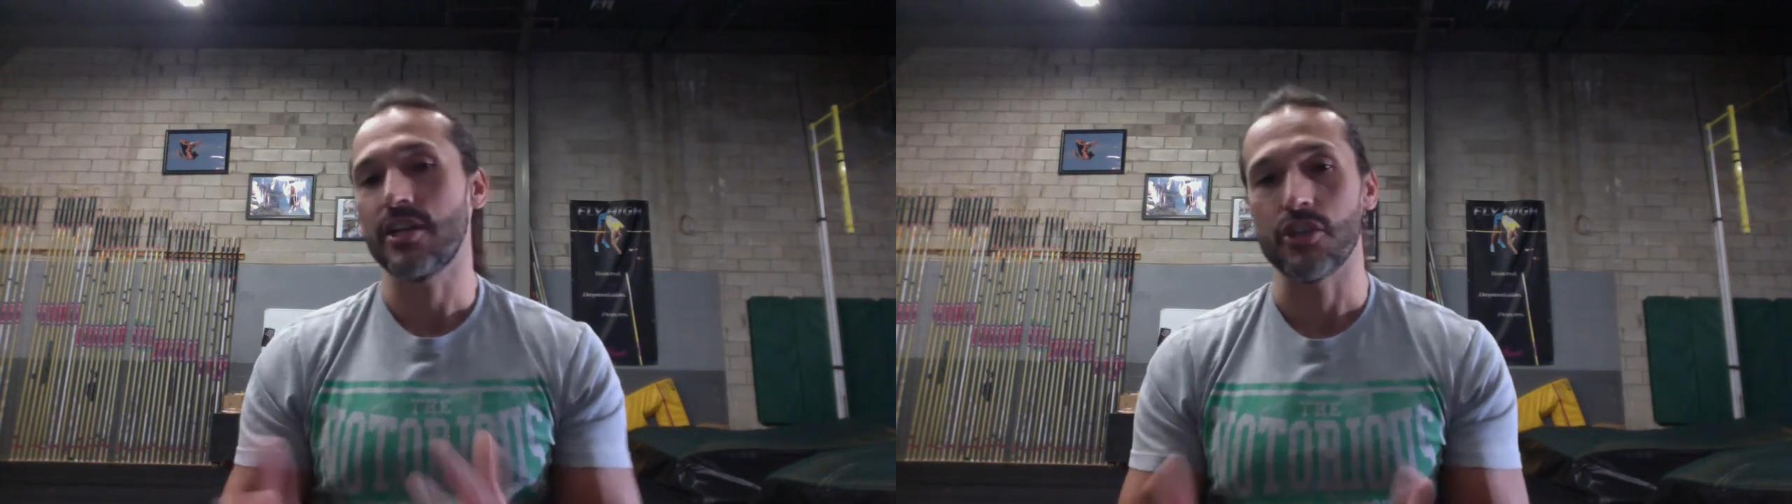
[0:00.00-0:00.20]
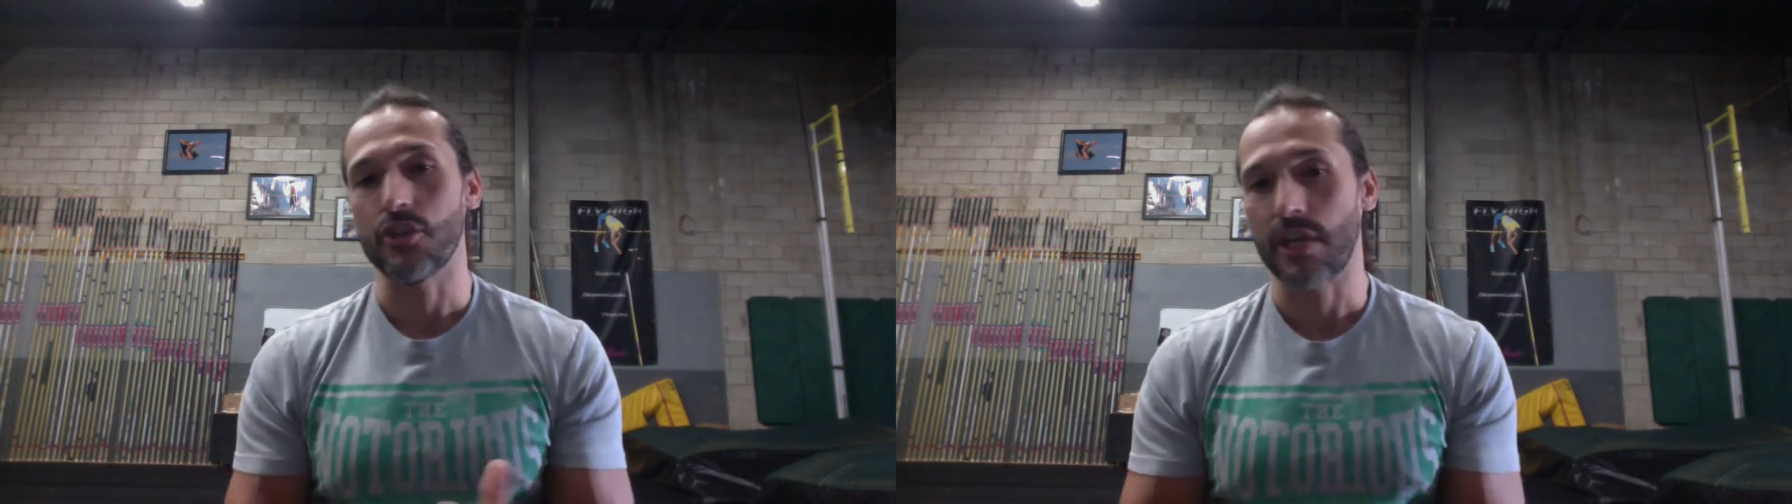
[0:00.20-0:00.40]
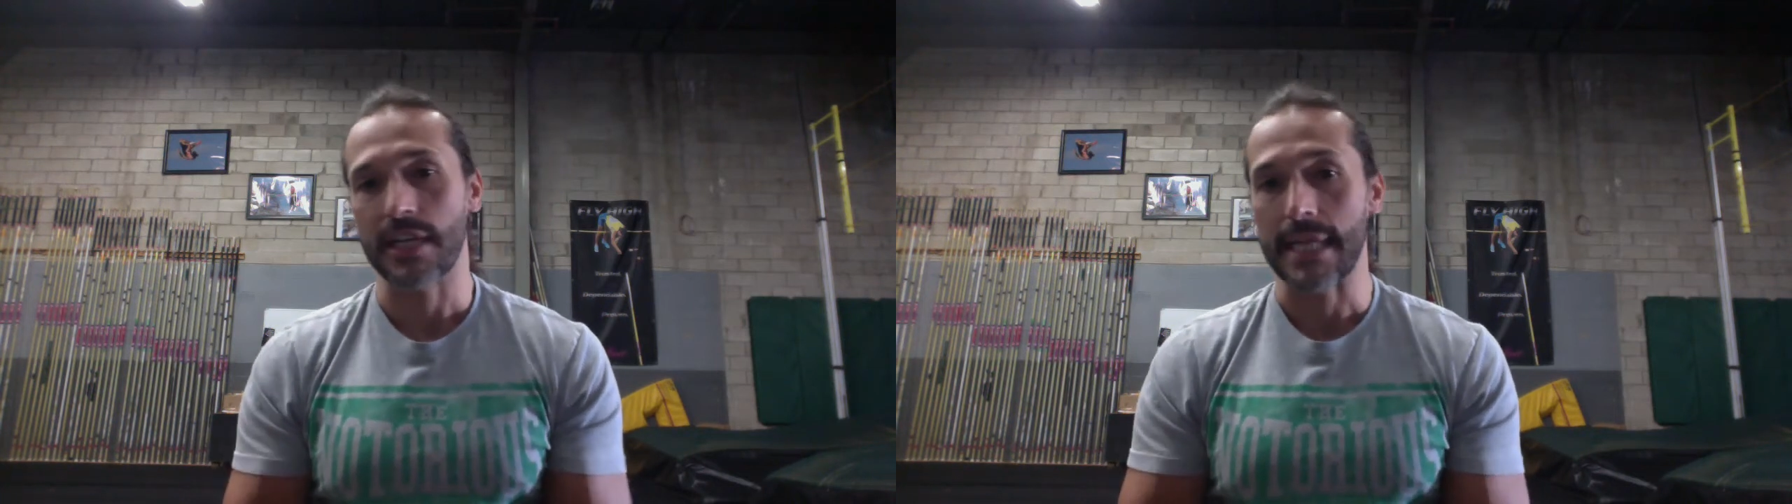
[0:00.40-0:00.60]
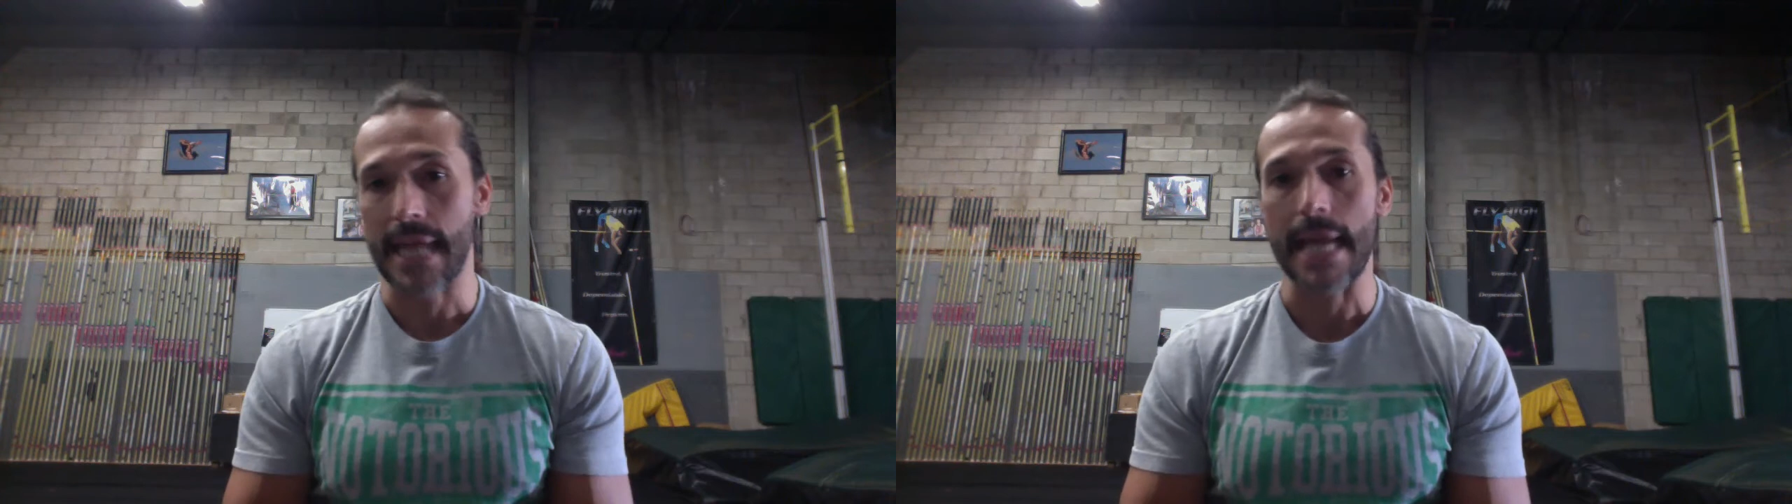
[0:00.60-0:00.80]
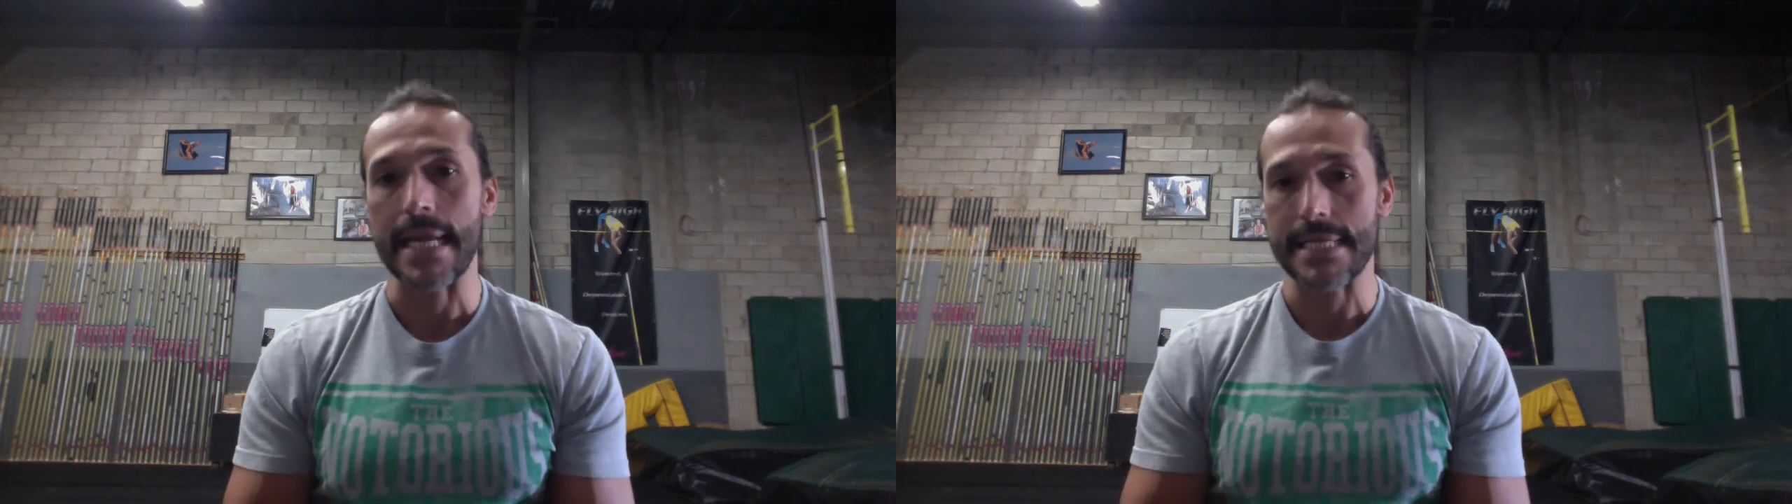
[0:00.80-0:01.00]
You're not going to
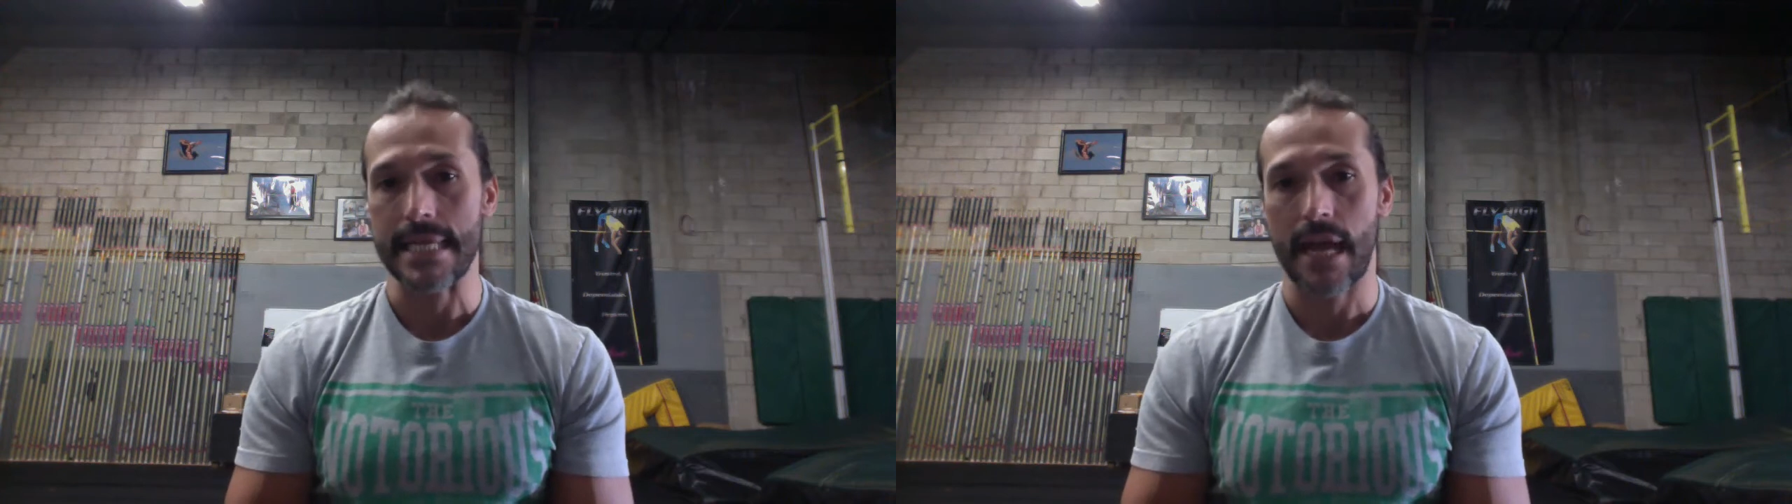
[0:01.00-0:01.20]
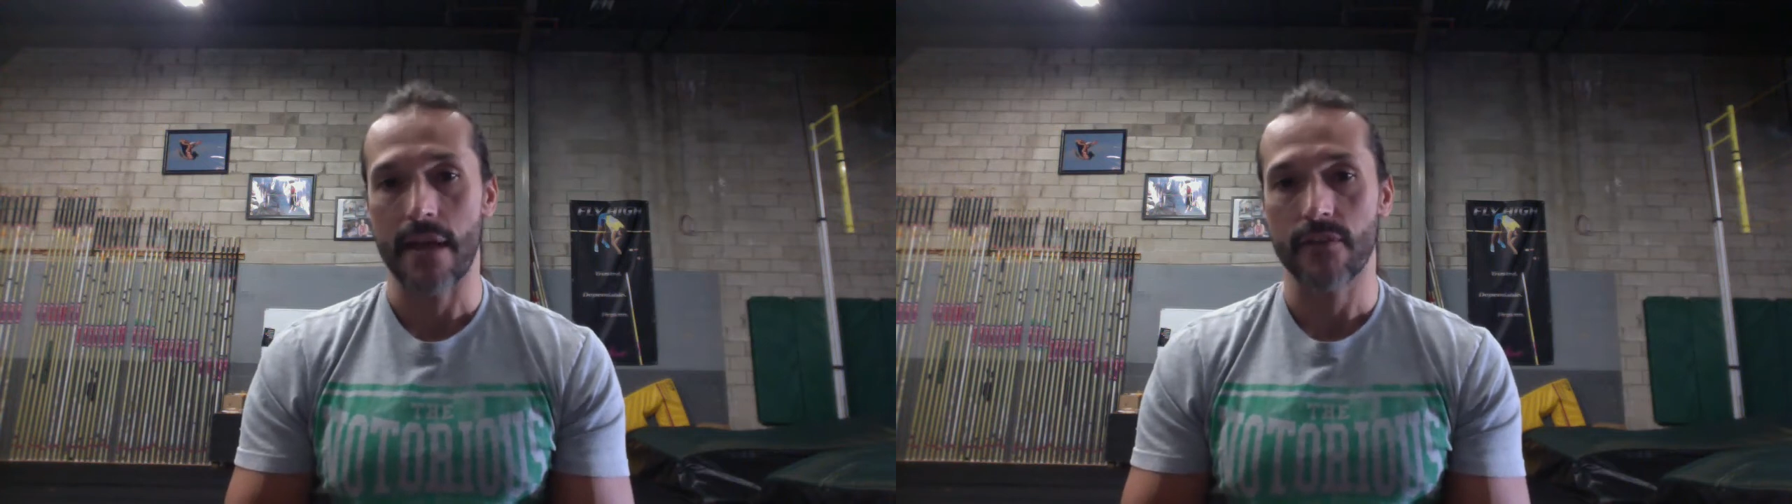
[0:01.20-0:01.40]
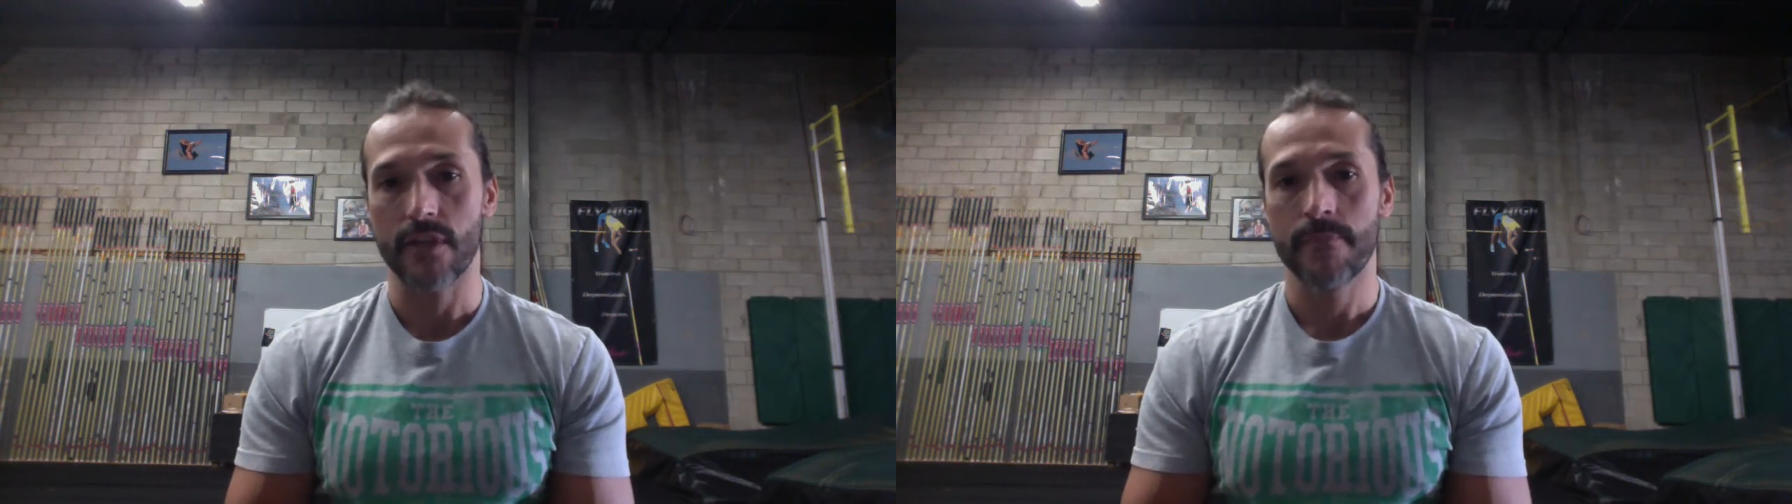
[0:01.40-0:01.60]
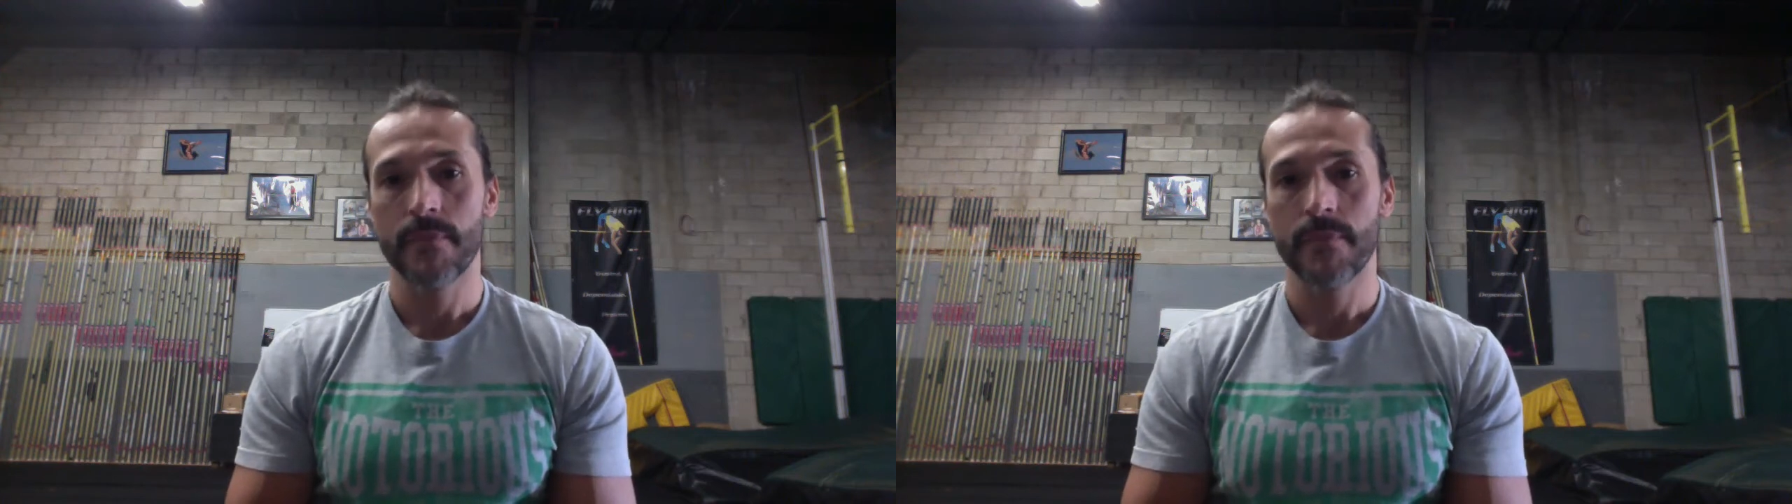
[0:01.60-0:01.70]
get anything out of it.